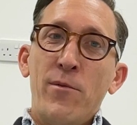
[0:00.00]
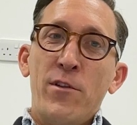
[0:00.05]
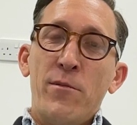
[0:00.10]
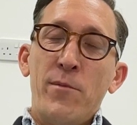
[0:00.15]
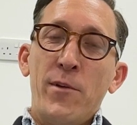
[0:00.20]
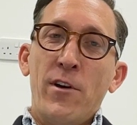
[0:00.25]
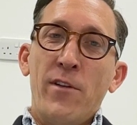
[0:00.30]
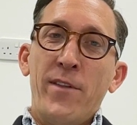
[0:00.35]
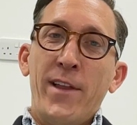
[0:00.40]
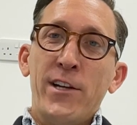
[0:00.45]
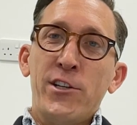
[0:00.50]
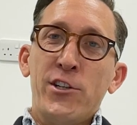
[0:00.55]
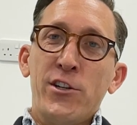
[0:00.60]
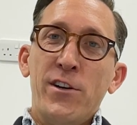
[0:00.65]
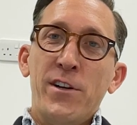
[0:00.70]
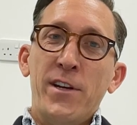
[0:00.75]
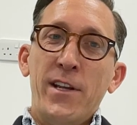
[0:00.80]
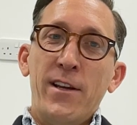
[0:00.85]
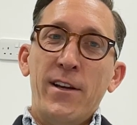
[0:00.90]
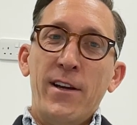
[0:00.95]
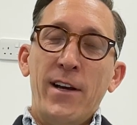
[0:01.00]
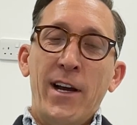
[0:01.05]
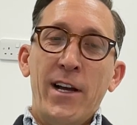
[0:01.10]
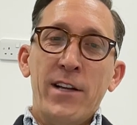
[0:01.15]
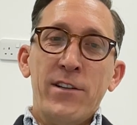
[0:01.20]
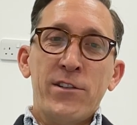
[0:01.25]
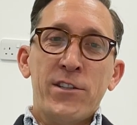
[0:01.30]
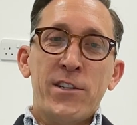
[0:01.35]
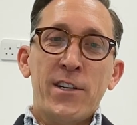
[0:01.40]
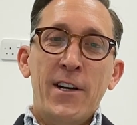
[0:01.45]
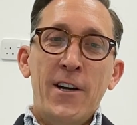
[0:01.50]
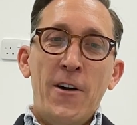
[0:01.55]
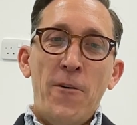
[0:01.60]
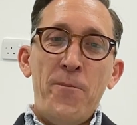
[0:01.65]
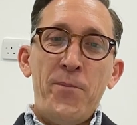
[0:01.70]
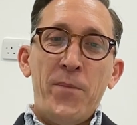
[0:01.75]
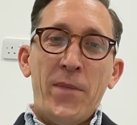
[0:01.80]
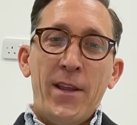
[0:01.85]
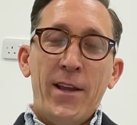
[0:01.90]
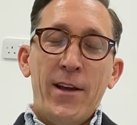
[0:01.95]
with me on that journey, and
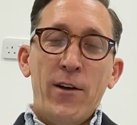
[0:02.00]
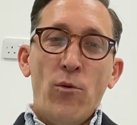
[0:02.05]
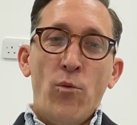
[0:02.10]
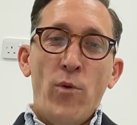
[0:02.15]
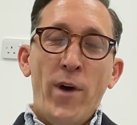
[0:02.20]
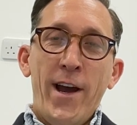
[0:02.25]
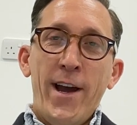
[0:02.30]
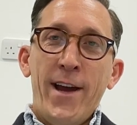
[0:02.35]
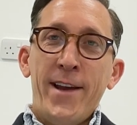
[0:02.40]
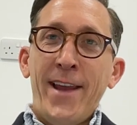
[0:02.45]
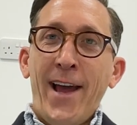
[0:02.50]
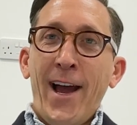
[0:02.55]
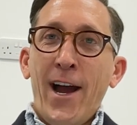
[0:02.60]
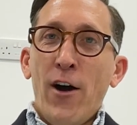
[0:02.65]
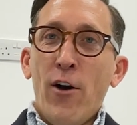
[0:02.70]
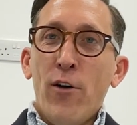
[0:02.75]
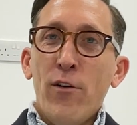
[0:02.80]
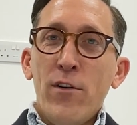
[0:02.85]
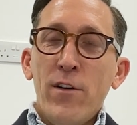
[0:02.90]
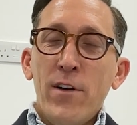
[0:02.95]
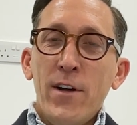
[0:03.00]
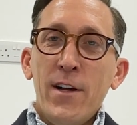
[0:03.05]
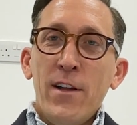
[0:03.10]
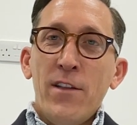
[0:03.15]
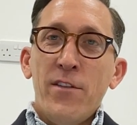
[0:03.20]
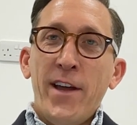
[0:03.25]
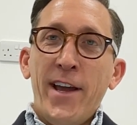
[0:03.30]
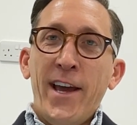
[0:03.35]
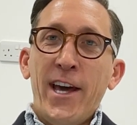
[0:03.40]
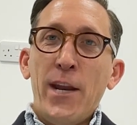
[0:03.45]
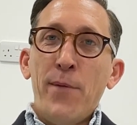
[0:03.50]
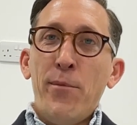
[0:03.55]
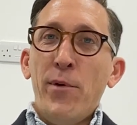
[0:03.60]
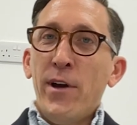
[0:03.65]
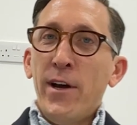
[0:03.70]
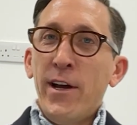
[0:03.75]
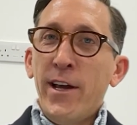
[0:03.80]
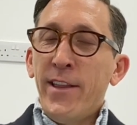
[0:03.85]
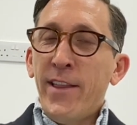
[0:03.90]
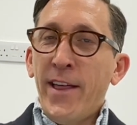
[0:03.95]
where now they head up
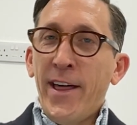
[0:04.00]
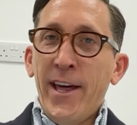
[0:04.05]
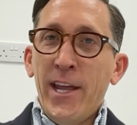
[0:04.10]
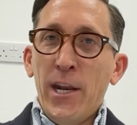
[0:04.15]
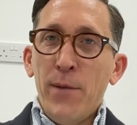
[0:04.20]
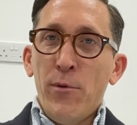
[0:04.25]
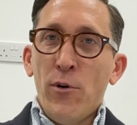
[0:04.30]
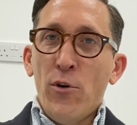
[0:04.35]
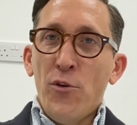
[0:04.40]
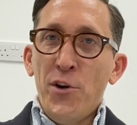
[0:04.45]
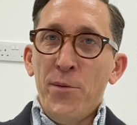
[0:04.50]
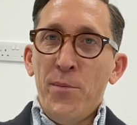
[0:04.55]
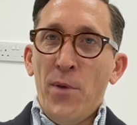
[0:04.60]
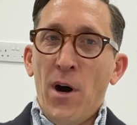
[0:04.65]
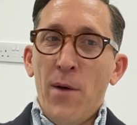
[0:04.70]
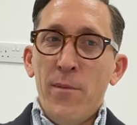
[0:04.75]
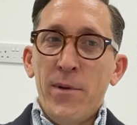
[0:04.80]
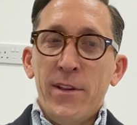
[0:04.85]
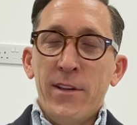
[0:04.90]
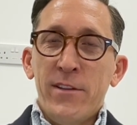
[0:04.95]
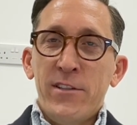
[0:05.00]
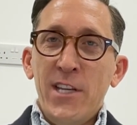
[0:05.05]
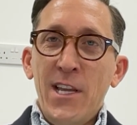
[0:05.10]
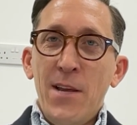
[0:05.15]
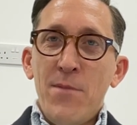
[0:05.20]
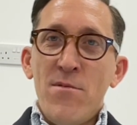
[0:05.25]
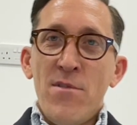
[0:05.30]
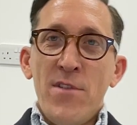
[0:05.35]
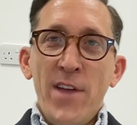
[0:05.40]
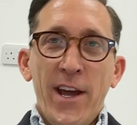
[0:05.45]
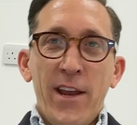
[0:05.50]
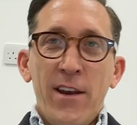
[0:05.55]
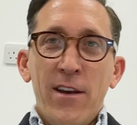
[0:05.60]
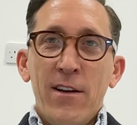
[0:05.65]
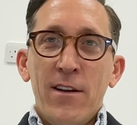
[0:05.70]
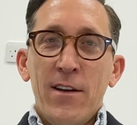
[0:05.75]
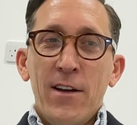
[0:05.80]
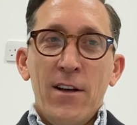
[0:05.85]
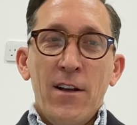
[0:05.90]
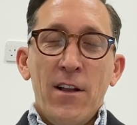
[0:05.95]
a whole department in the team.
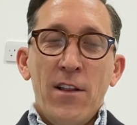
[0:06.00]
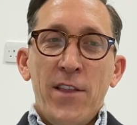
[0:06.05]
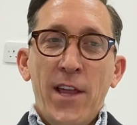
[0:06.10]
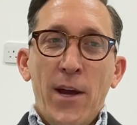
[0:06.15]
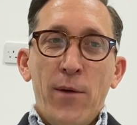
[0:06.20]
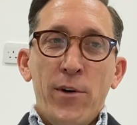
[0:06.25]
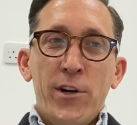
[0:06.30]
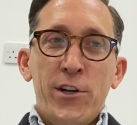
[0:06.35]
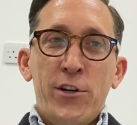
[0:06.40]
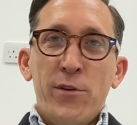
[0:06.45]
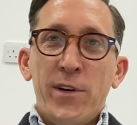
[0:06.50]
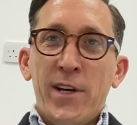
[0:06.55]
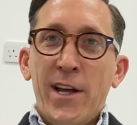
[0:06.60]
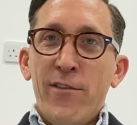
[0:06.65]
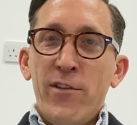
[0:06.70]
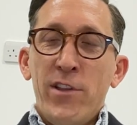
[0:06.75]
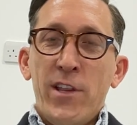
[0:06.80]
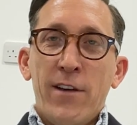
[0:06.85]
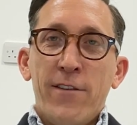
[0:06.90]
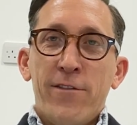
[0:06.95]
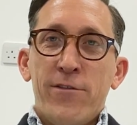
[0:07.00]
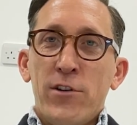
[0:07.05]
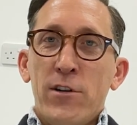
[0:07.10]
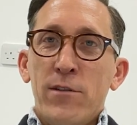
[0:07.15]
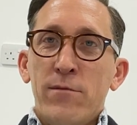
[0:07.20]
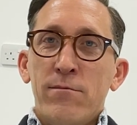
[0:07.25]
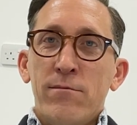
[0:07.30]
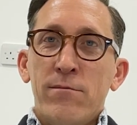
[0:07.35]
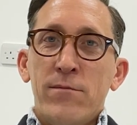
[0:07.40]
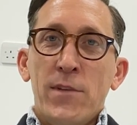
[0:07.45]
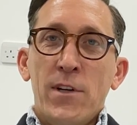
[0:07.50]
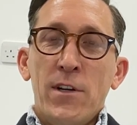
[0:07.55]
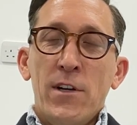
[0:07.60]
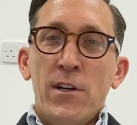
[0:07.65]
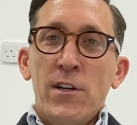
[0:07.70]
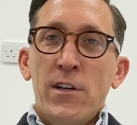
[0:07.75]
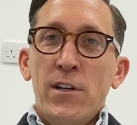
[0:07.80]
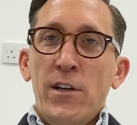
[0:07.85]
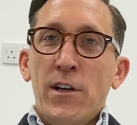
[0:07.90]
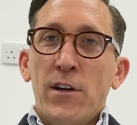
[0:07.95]
Then they were doing everything from
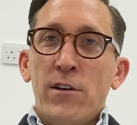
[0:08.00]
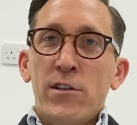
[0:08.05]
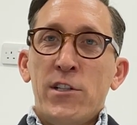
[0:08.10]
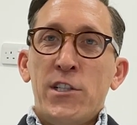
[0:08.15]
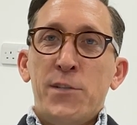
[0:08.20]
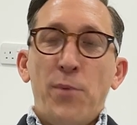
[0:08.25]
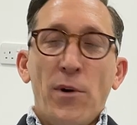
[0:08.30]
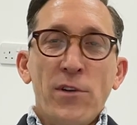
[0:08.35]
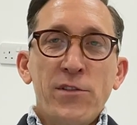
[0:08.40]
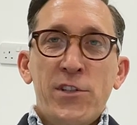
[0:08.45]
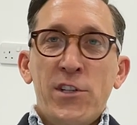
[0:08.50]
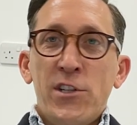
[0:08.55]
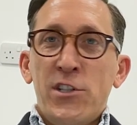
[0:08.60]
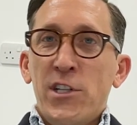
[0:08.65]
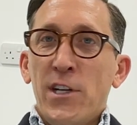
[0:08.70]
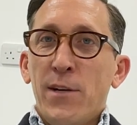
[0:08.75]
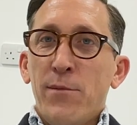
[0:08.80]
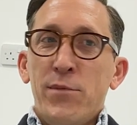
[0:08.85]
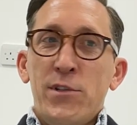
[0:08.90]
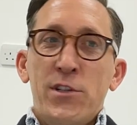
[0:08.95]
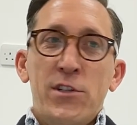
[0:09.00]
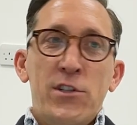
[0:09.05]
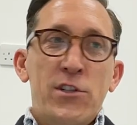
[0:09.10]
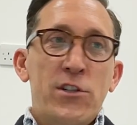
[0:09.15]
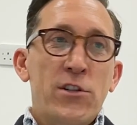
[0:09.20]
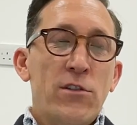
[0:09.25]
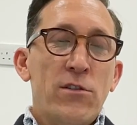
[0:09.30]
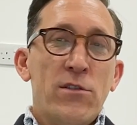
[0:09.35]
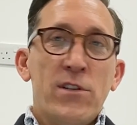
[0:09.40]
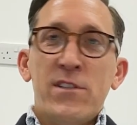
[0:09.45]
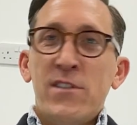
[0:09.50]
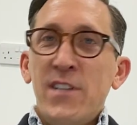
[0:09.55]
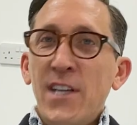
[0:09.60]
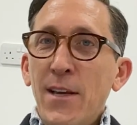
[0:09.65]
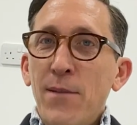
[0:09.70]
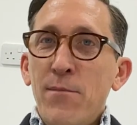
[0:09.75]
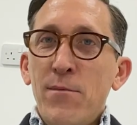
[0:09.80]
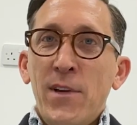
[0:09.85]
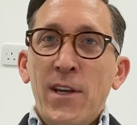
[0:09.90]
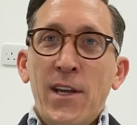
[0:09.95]
sponsorships to the
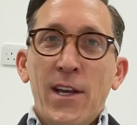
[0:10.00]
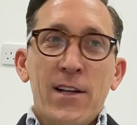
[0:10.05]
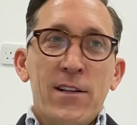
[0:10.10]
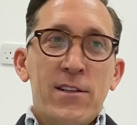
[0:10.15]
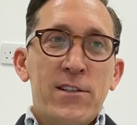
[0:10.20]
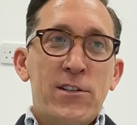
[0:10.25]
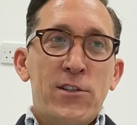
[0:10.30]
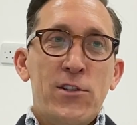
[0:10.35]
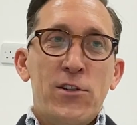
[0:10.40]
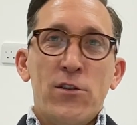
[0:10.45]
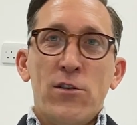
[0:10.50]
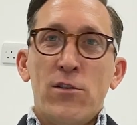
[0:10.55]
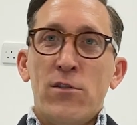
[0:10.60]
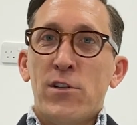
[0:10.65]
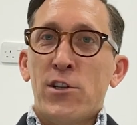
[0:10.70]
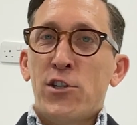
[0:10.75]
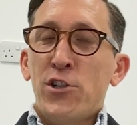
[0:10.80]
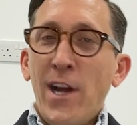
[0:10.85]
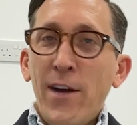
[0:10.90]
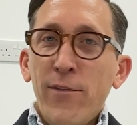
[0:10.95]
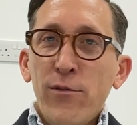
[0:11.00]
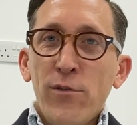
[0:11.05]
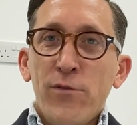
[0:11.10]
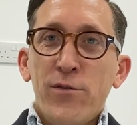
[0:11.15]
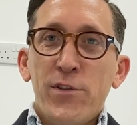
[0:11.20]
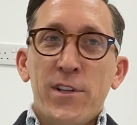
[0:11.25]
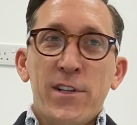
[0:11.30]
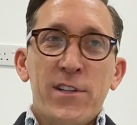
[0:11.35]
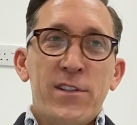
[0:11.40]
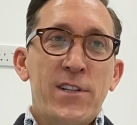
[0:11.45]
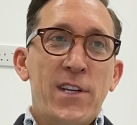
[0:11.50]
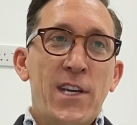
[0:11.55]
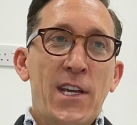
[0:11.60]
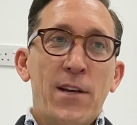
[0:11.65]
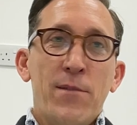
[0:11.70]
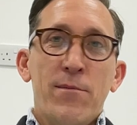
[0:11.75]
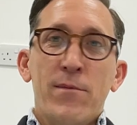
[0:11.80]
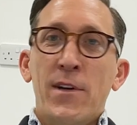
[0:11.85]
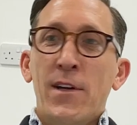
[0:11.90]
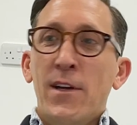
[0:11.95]
team kit to the travel for the
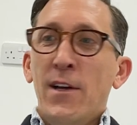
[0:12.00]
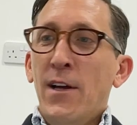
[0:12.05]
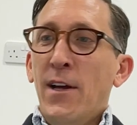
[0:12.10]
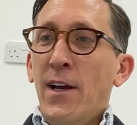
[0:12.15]
team,